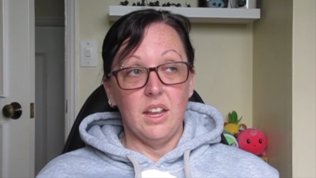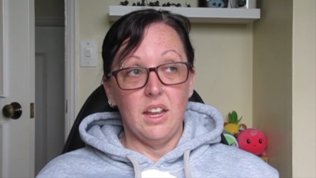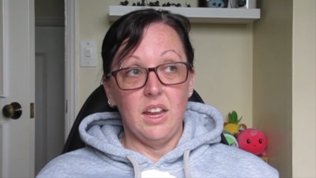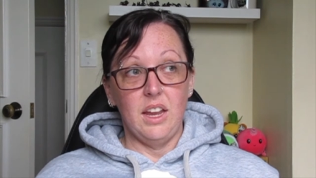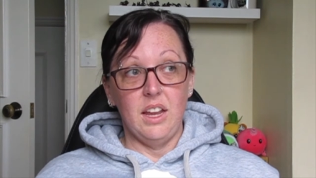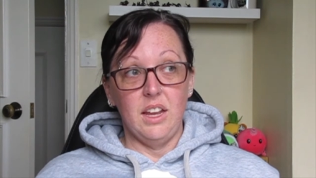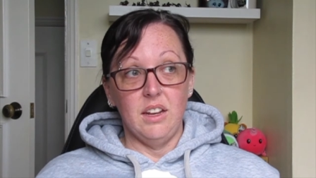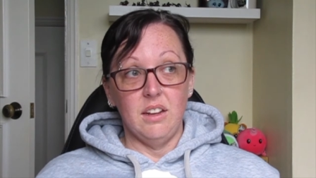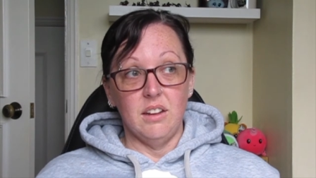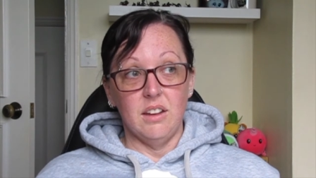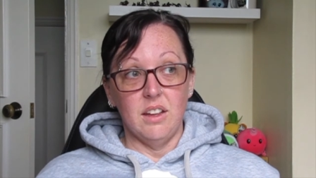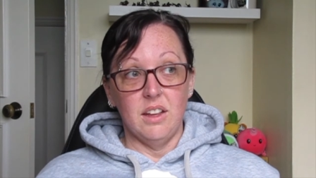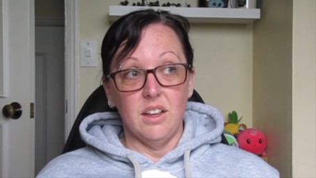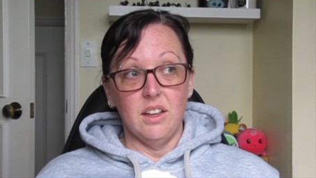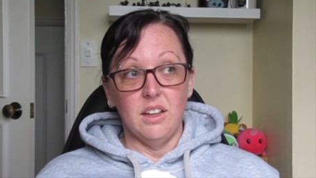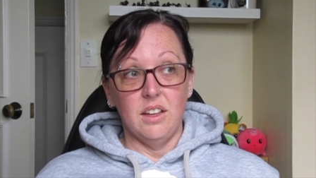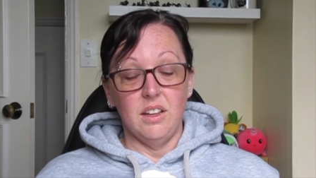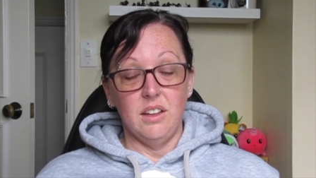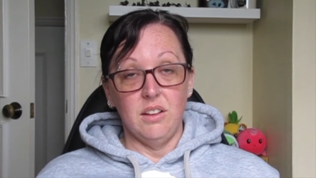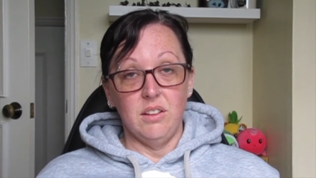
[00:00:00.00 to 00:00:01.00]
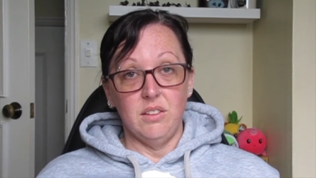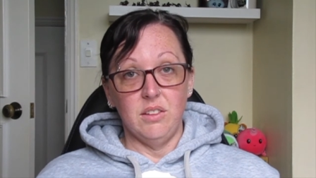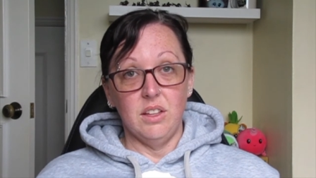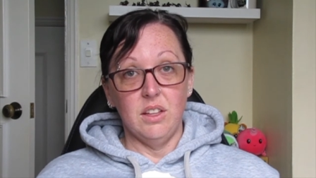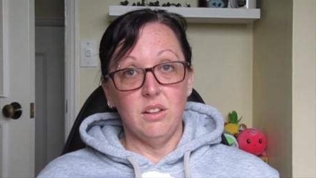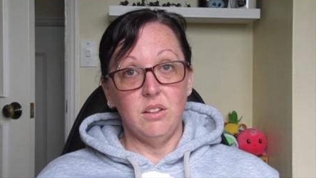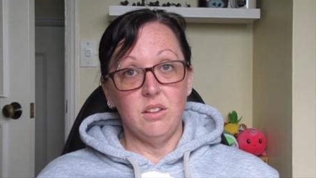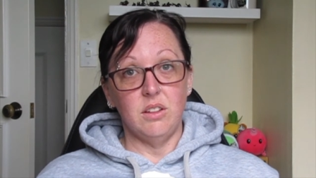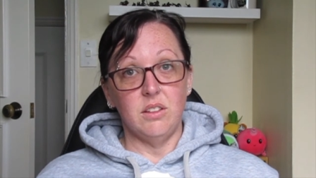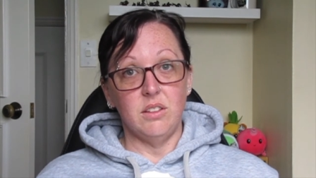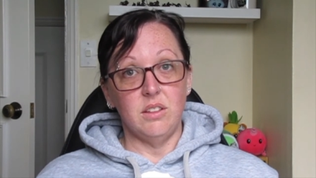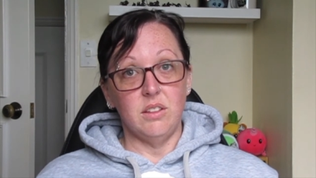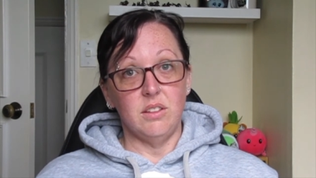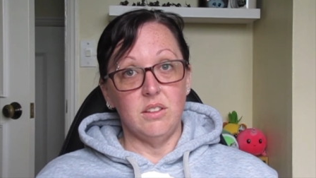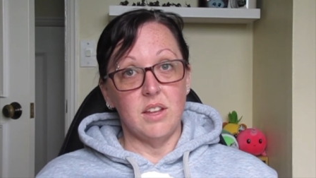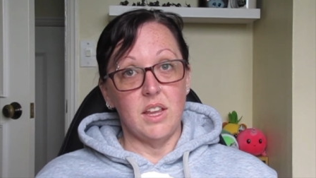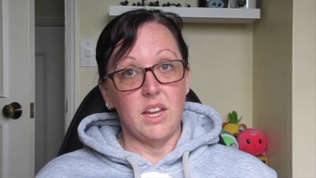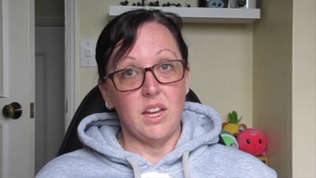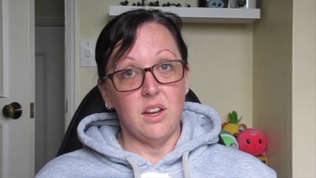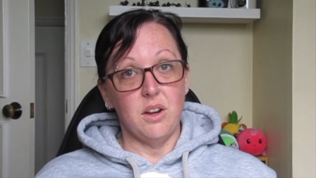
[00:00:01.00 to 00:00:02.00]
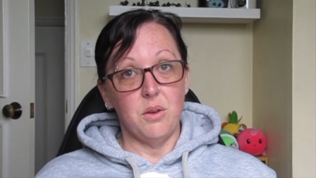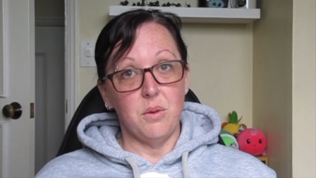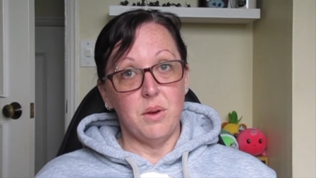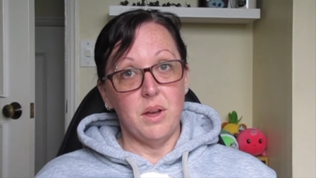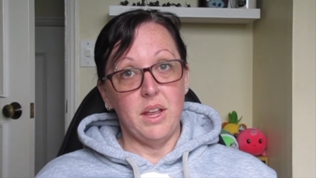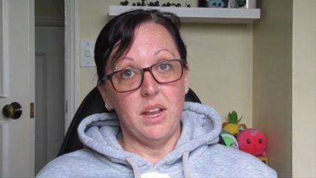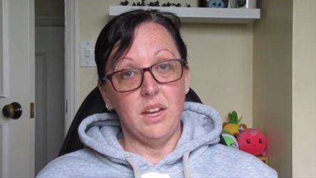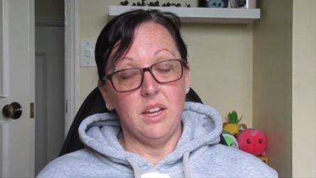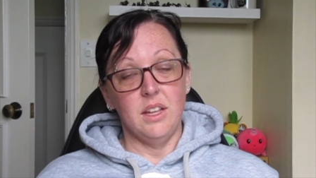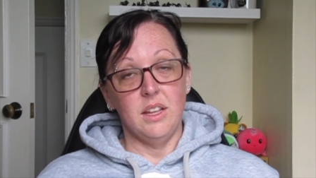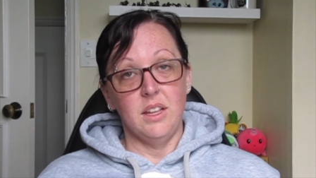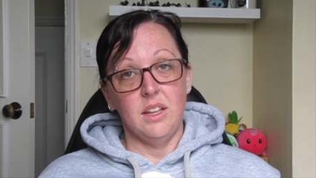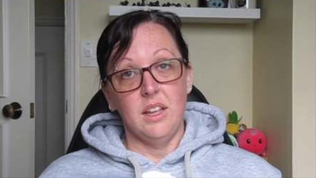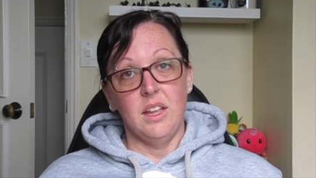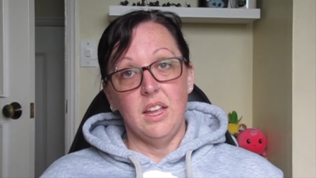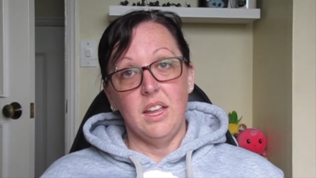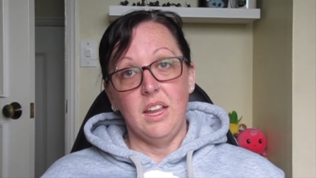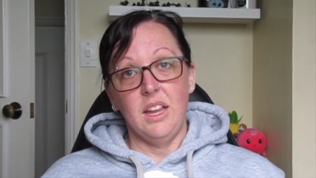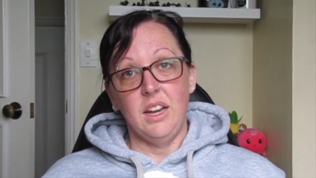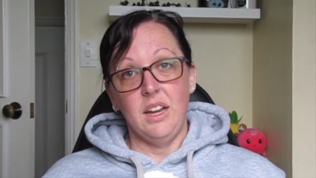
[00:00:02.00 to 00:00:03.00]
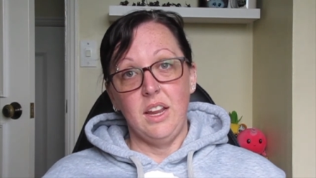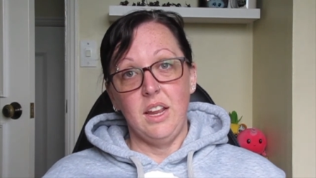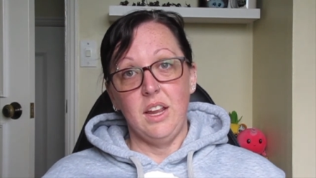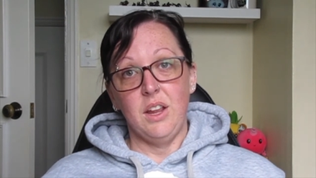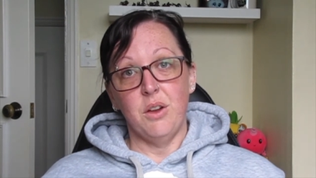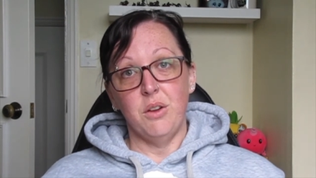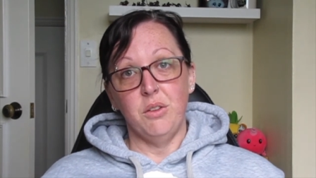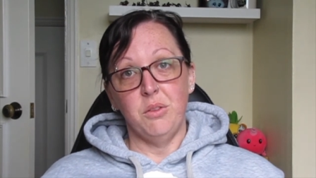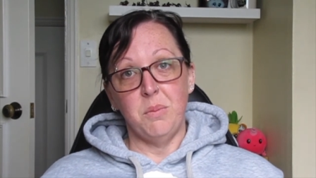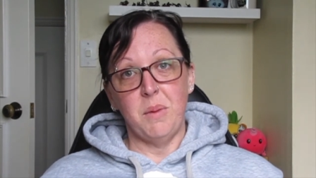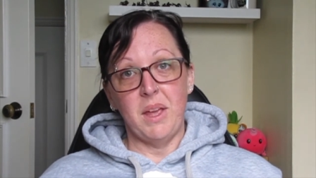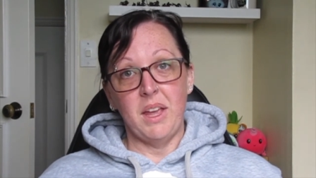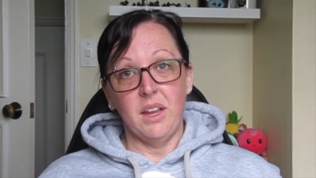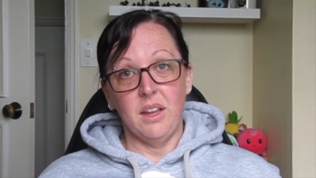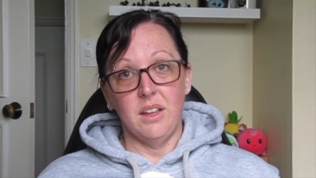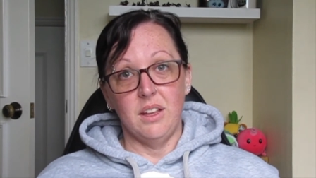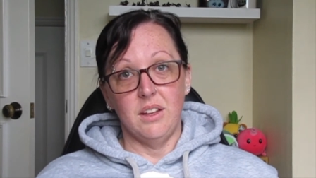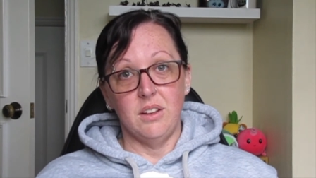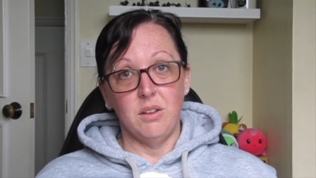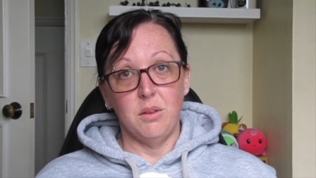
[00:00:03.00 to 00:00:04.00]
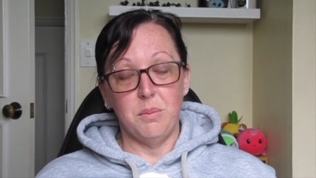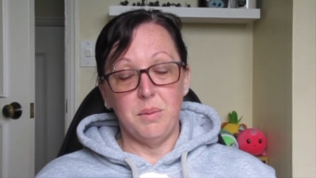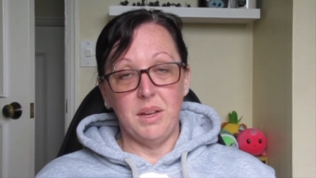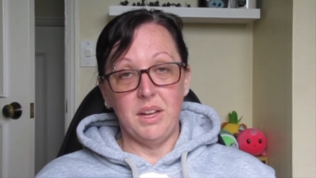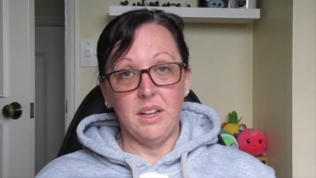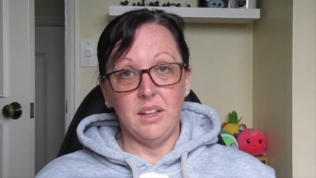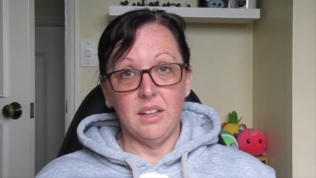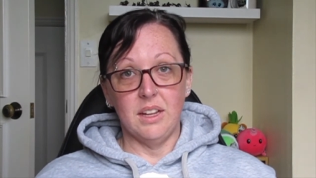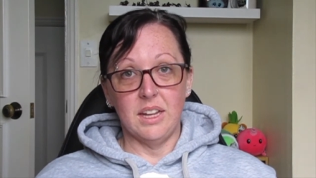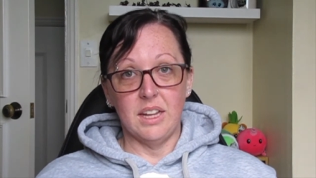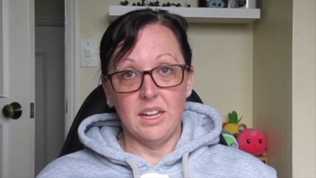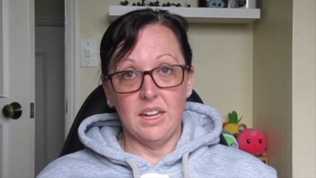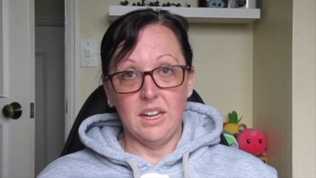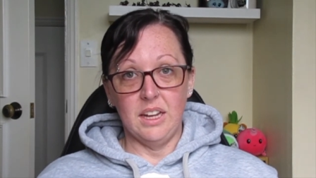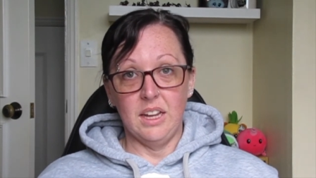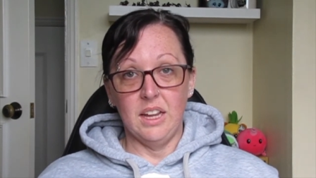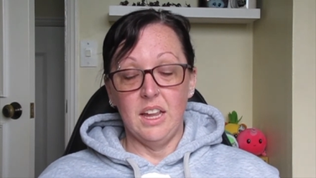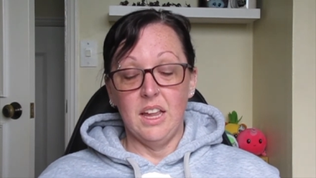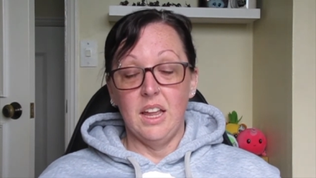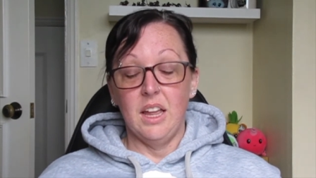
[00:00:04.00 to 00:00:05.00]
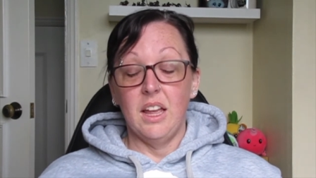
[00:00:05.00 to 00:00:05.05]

and uh, his illness is taken away and he goes back to being a king,